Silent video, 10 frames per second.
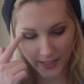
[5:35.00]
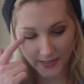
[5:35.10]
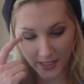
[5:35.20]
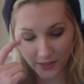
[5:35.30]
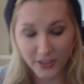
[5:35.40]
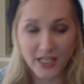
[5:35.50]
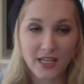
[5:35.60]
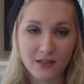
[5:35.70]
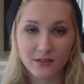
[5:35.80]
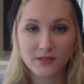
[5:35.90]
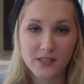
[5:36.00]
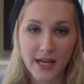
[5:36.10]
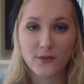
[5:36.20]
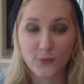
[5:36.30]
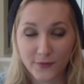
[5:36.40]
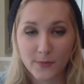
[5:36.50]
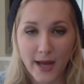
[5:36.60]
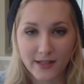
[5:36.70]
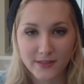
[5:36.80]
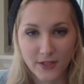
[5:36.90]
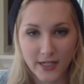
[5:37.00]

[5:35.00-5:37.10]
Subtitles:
It's held inside of RiftMax,